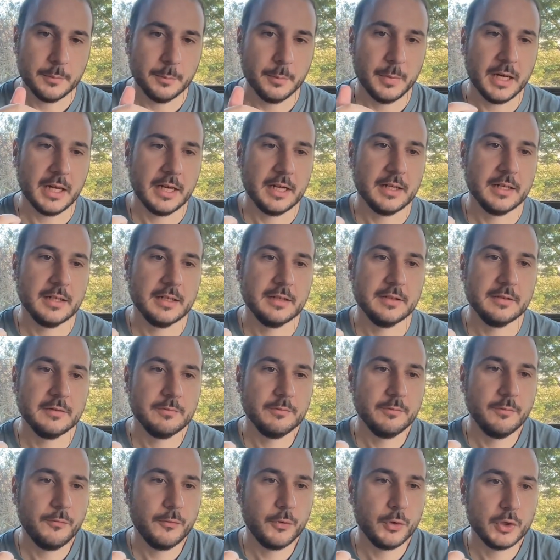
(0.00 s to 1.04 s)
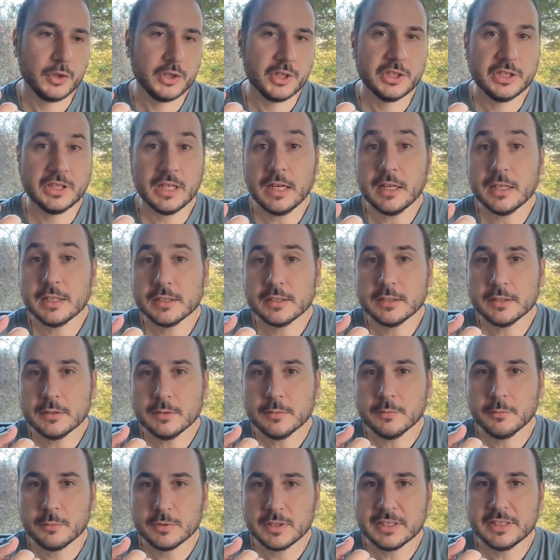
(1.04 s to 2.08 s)
But for the younger
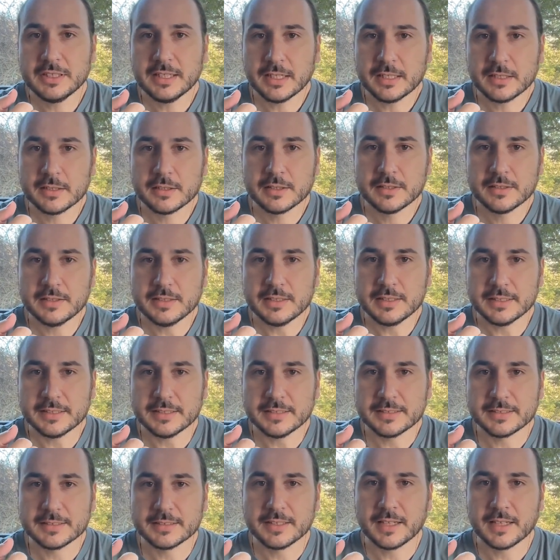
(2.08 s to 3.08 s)
the tea is,